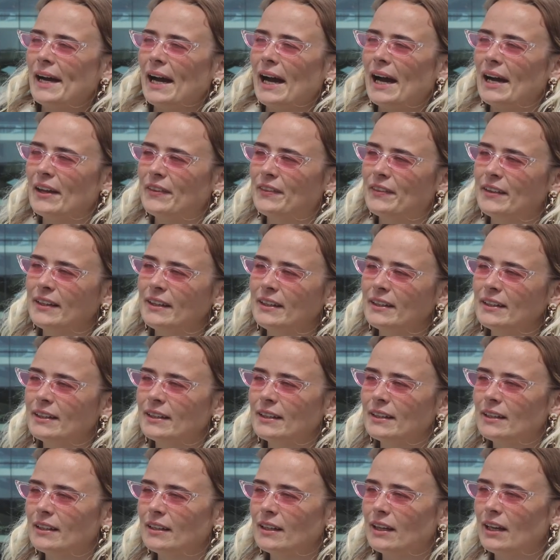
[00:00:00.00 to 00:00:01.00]
I think
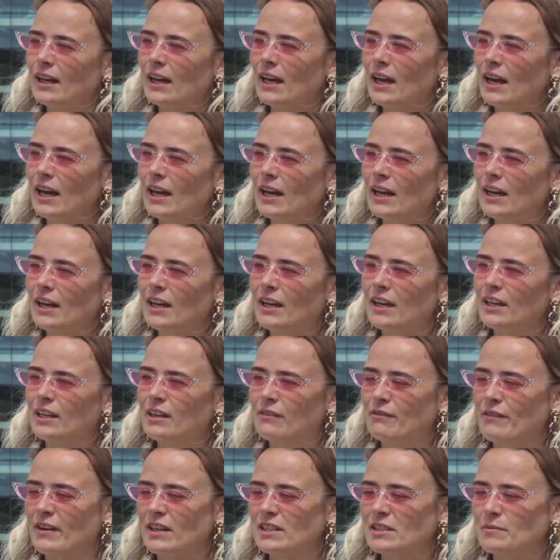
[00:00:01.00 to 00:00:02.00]
it
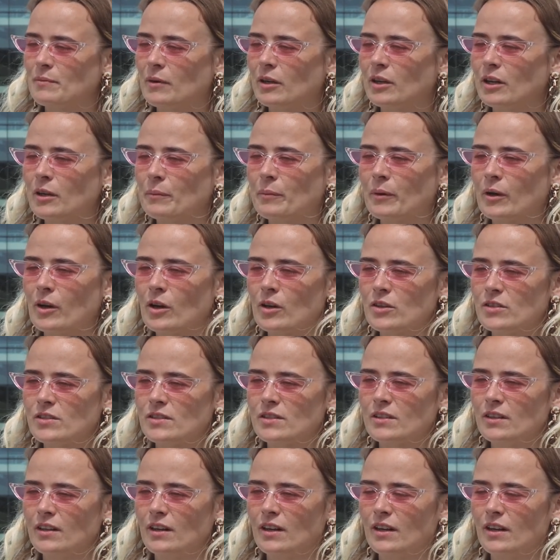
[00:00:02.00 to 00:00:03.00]
affects me a lot because